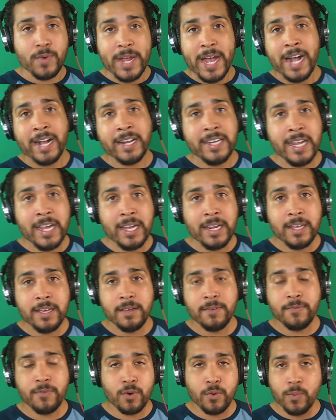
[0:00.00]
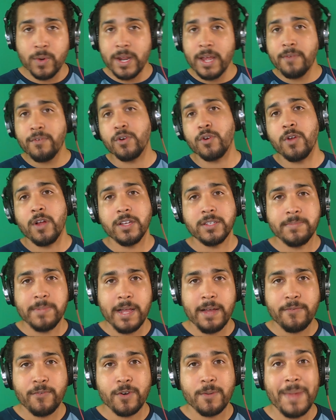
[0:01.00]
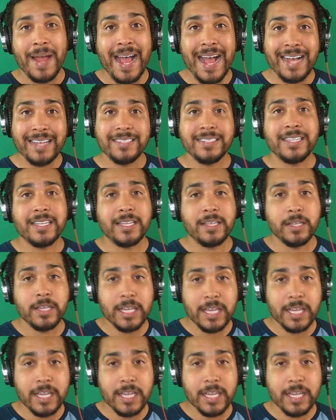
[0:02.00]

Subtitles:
React Native or whatever cross platform has to